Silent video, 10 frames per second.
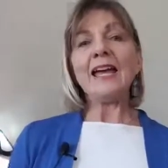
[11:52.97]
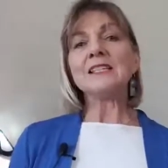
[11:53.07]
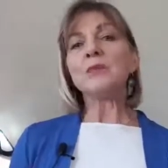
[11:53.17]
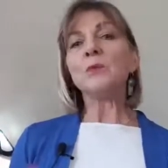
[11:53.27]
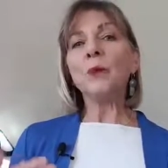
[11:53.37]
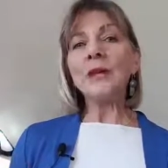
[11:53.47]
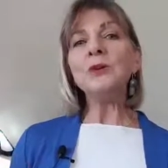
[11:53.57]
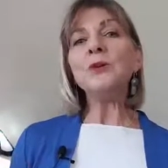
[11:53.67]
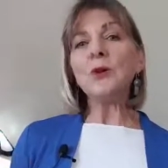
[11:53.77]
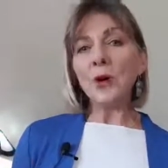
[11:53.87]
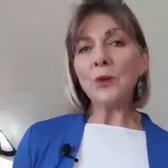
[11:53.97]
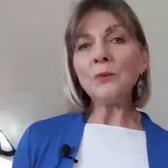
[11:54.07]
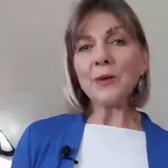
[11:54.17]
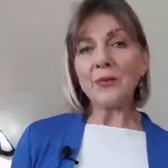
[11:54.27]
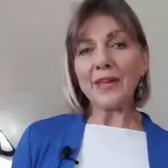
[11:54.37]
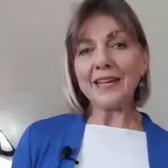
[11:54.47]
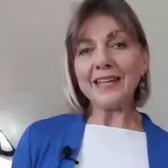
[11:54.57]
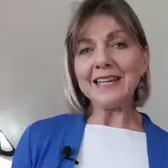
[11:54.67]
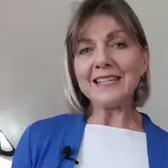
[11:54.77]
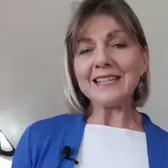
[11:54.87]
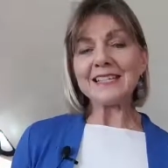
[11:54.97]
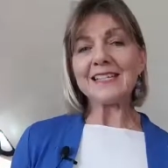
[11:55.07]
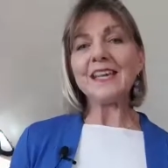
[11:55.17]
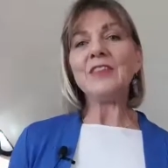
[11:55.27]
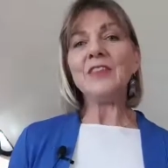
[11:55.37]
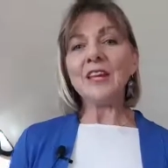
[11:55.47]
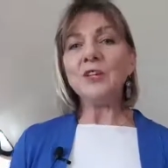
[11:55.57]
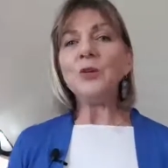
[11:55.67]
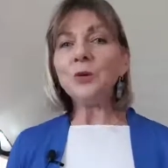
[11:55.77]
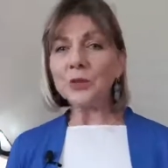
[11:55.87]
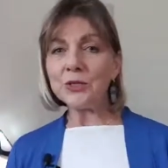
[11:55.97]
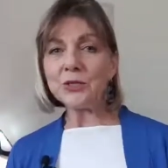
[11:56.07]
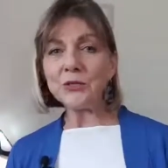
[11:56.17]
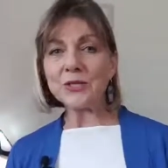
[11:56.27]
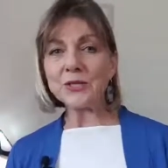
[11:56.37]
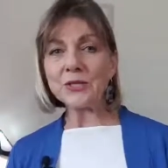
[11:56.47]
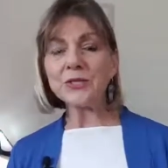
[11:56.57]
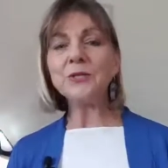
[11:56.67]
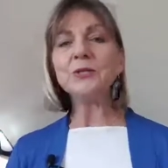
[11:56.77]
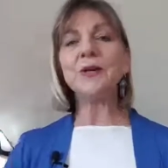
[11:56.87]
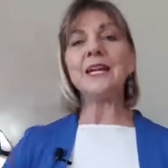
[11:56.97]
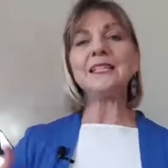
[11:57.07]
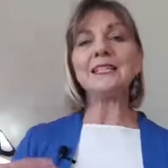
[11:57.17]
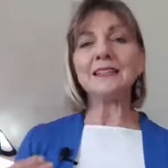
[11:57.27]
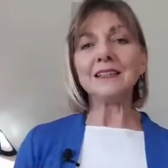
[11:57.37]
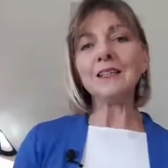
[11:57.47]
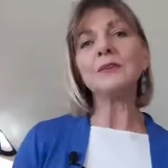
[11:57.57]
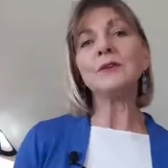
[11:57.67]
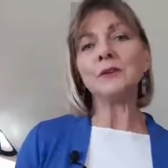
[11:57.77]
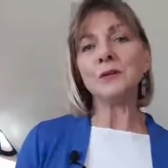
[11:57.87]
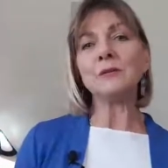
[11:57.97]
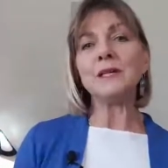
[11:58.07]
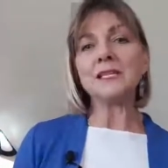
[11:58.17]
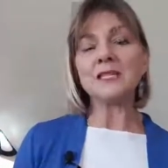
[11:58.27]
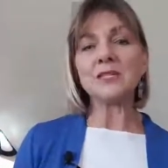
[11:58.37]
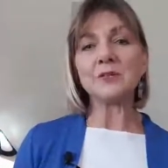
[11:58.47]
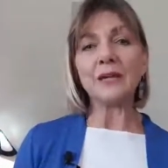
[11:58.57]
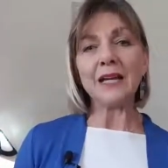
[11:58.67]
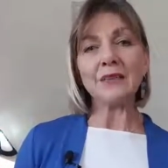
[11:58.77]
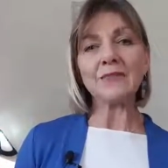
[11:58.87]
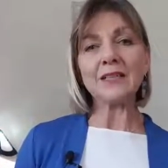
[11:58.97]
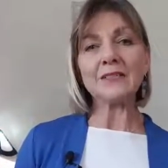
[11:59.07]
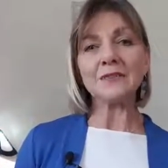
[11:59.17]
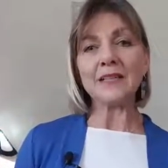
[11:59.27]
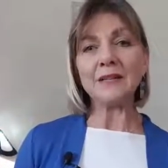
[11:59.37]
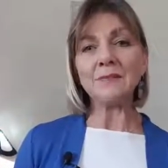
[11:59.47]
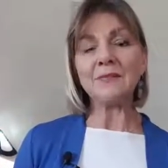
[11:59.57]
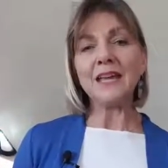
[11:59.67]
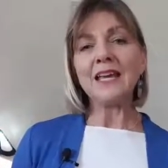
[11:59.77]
And so when you know what that is, then you can do this too and deliver your messages really effectively.